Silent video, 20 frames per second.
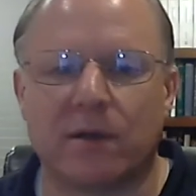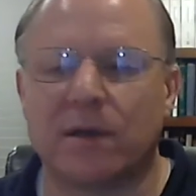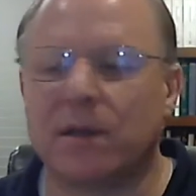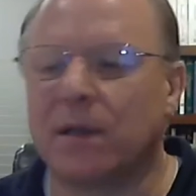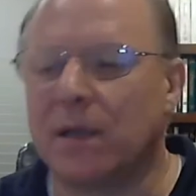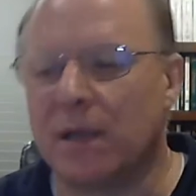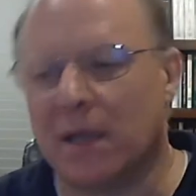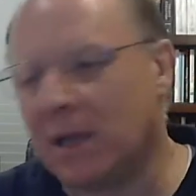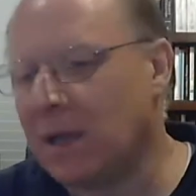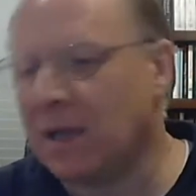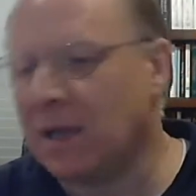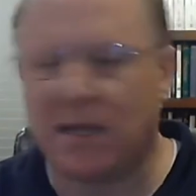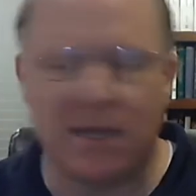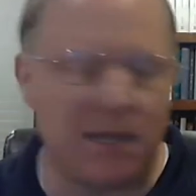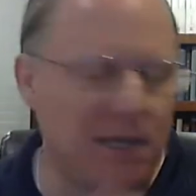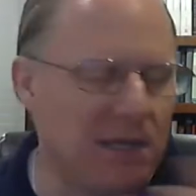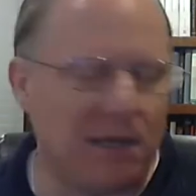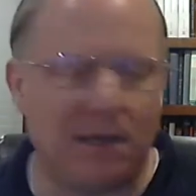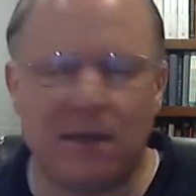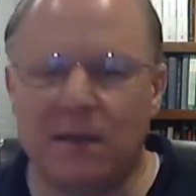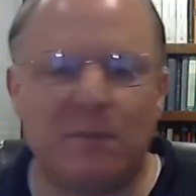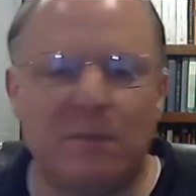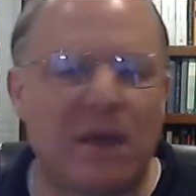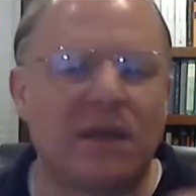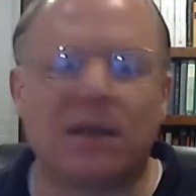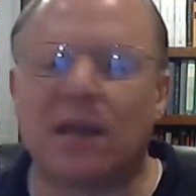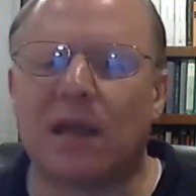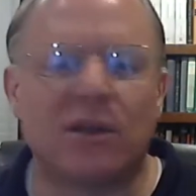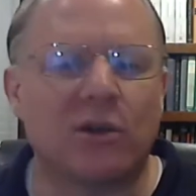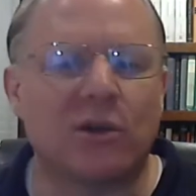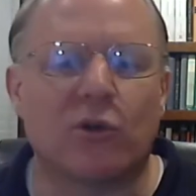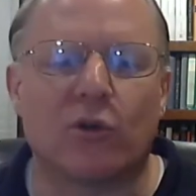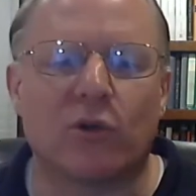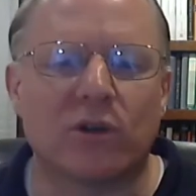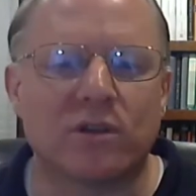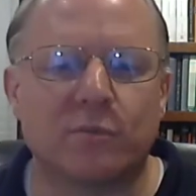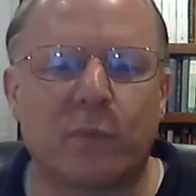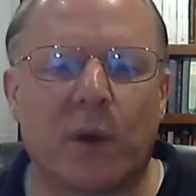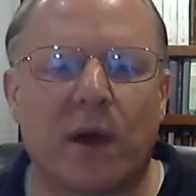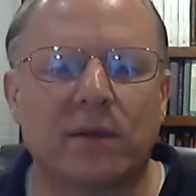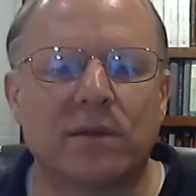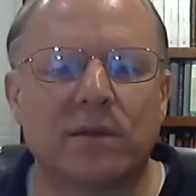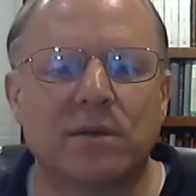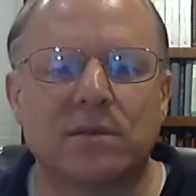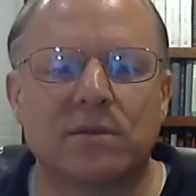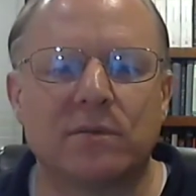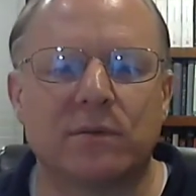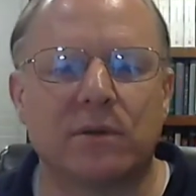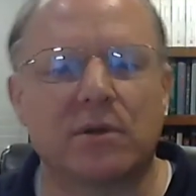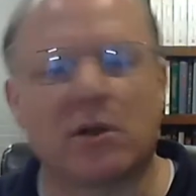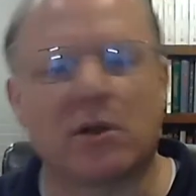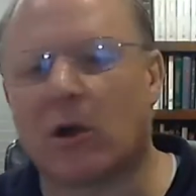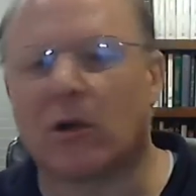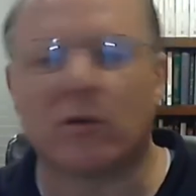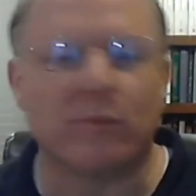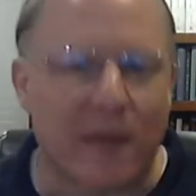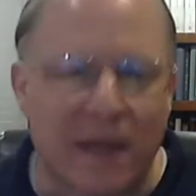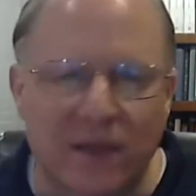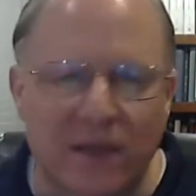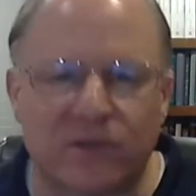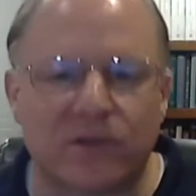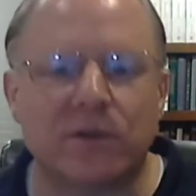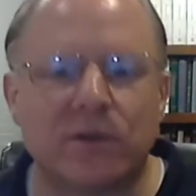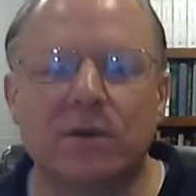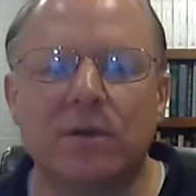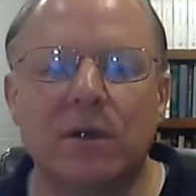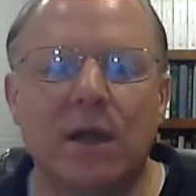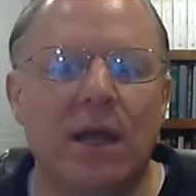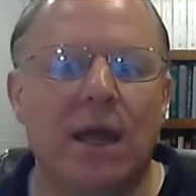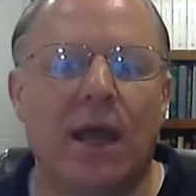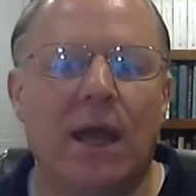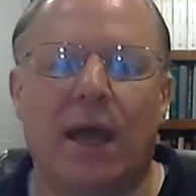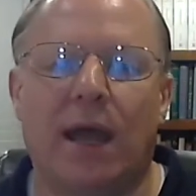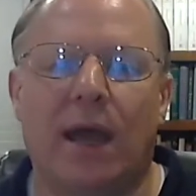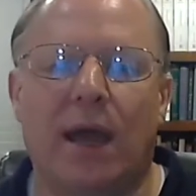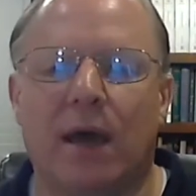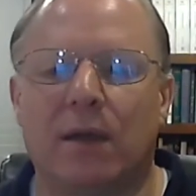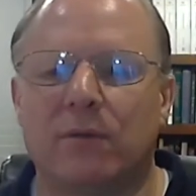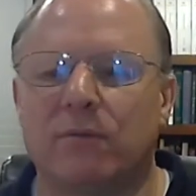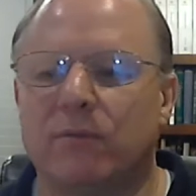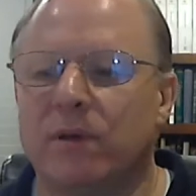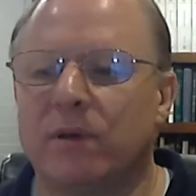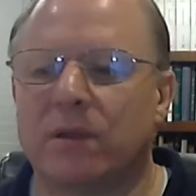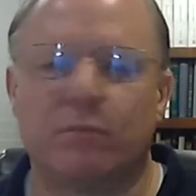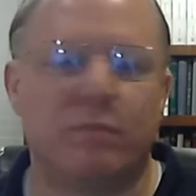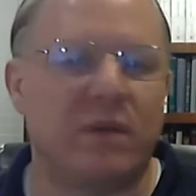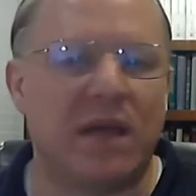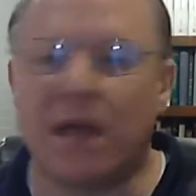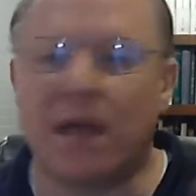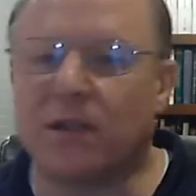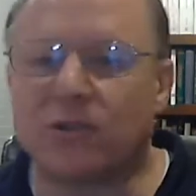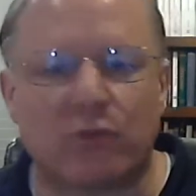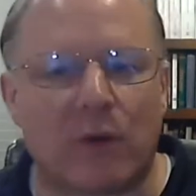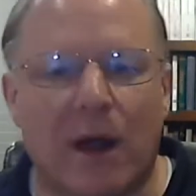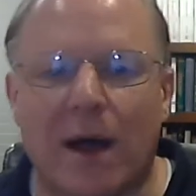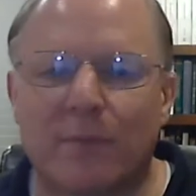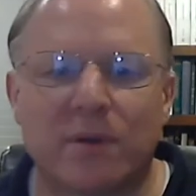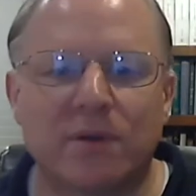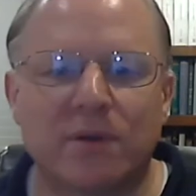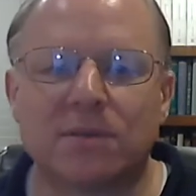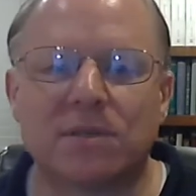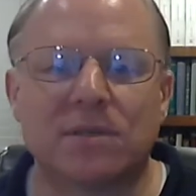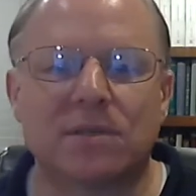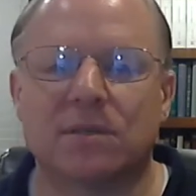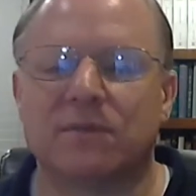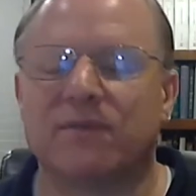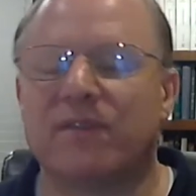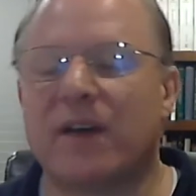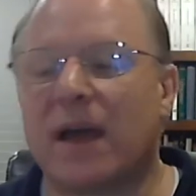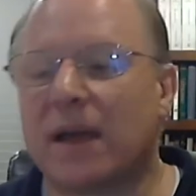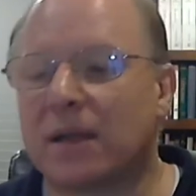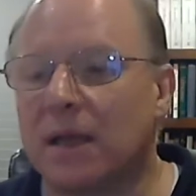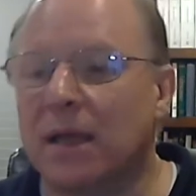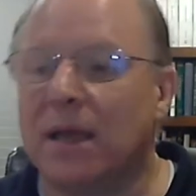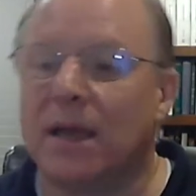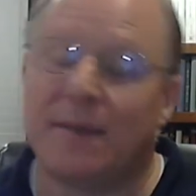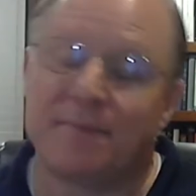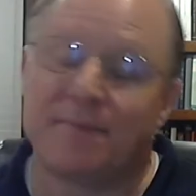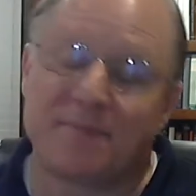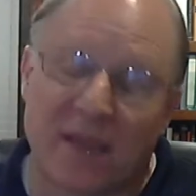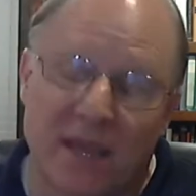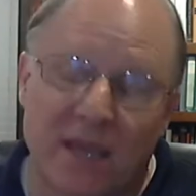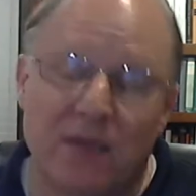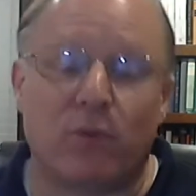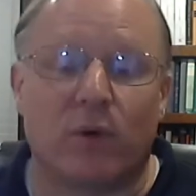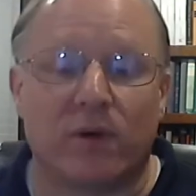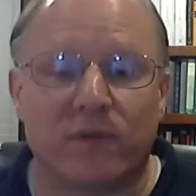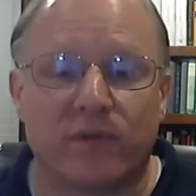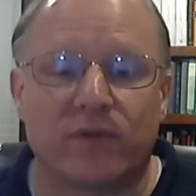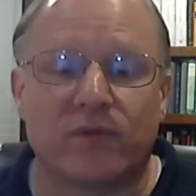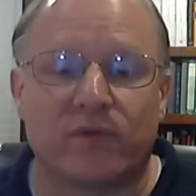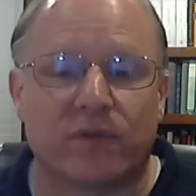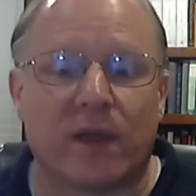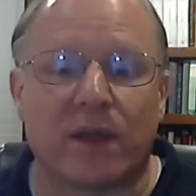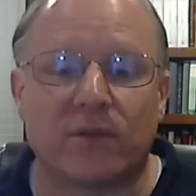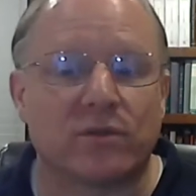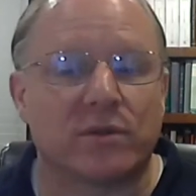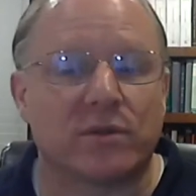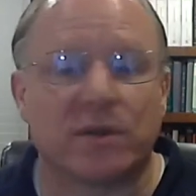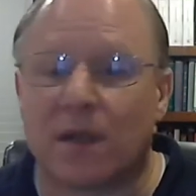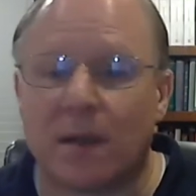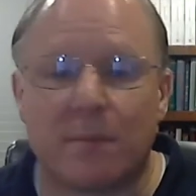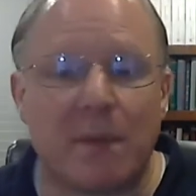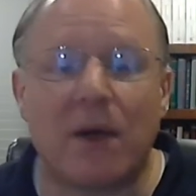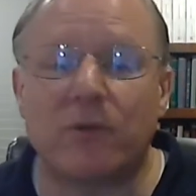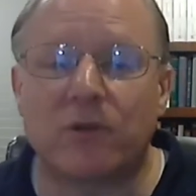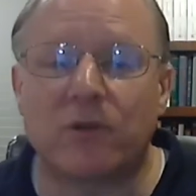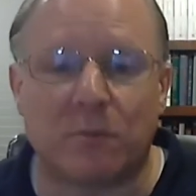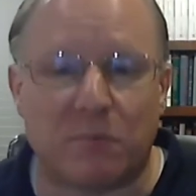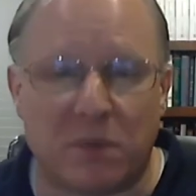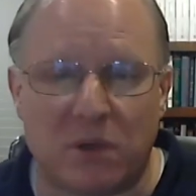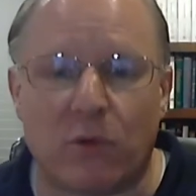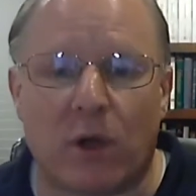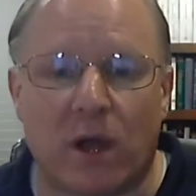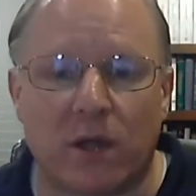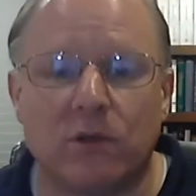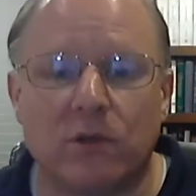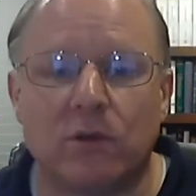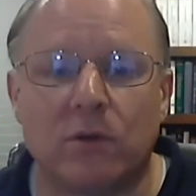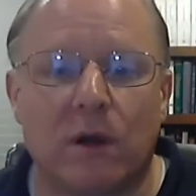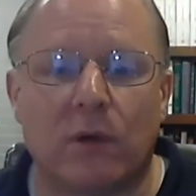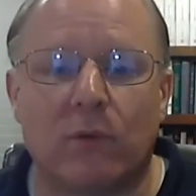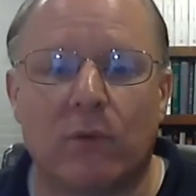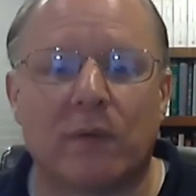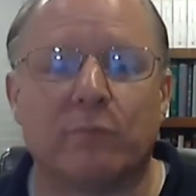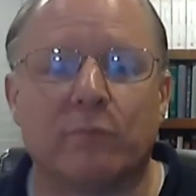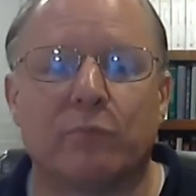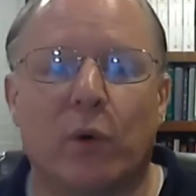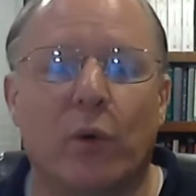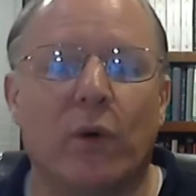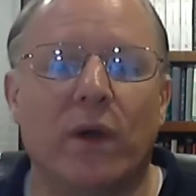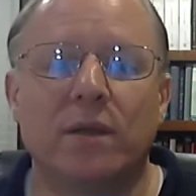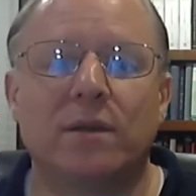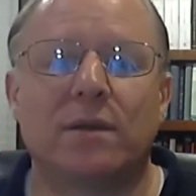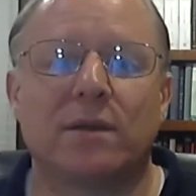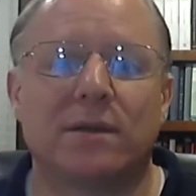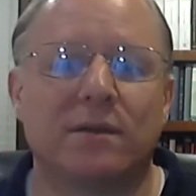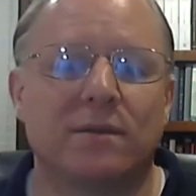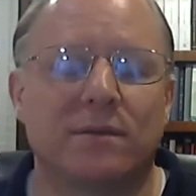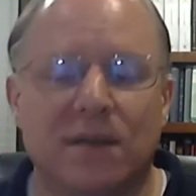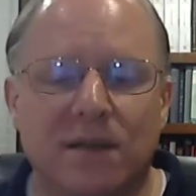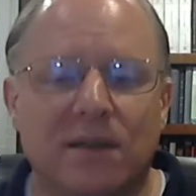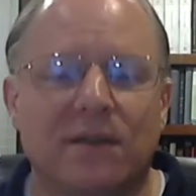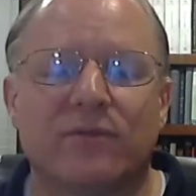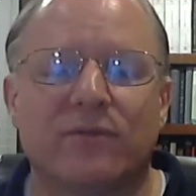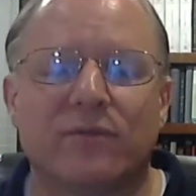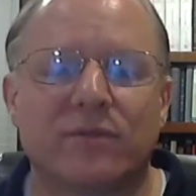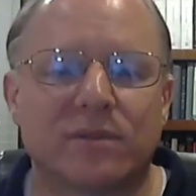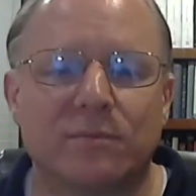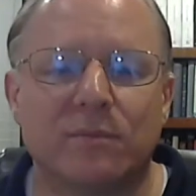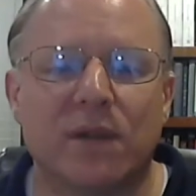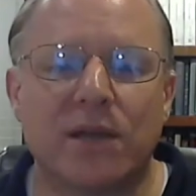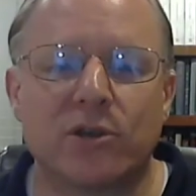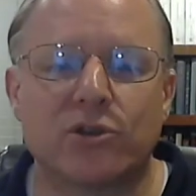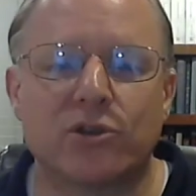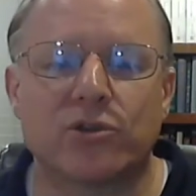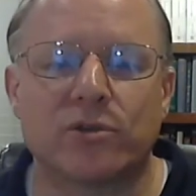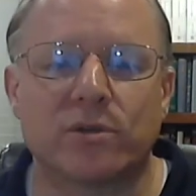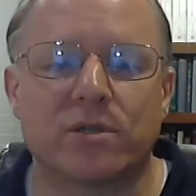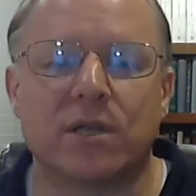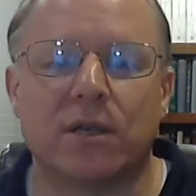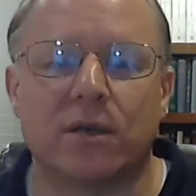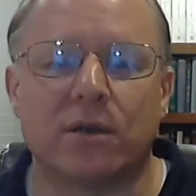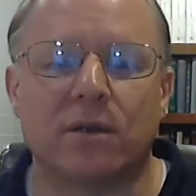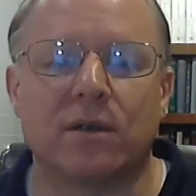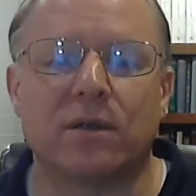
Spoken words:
And he maintained a correspondence with Carl Mazur and with B.H. Roberts. In fact, he was scheduled to come out to BYU at one point to deliver some lectures here.